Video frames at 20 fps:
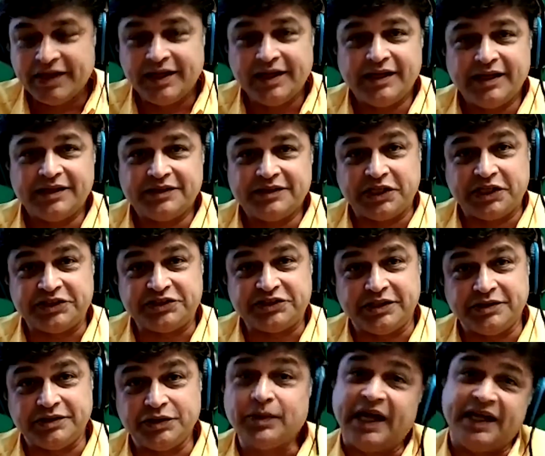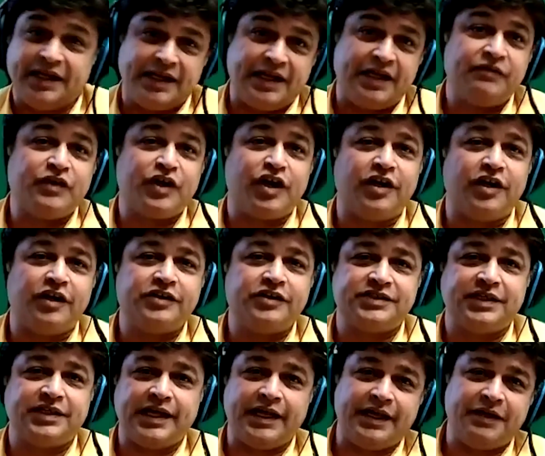session too. I love cars
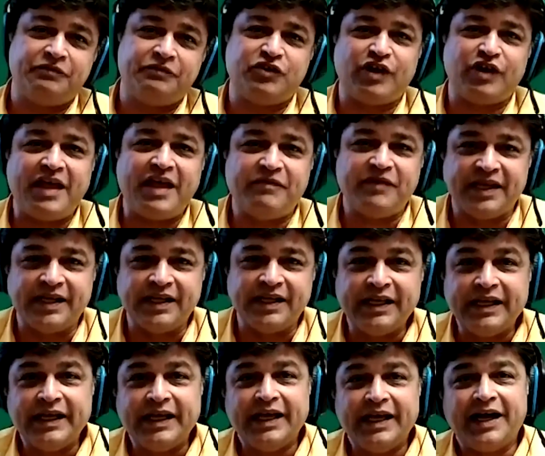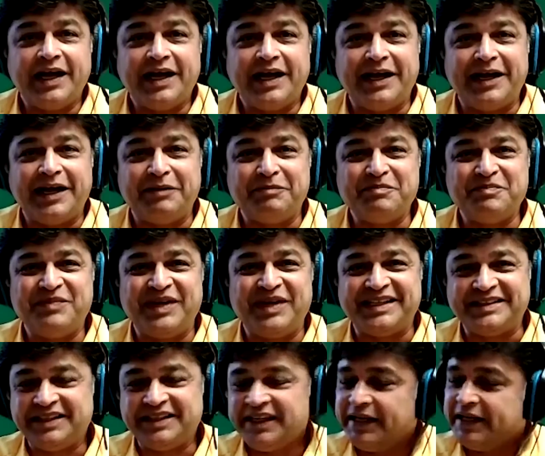and I love driving. But the
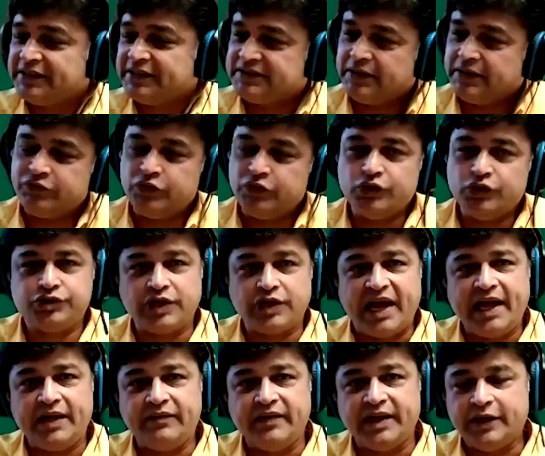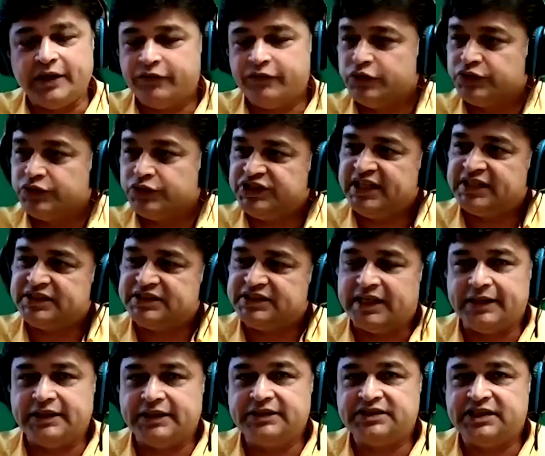thing is, if you drive and if you see a
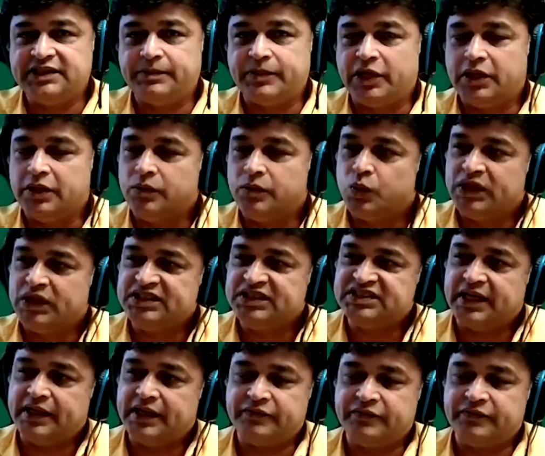saline seep on one side of the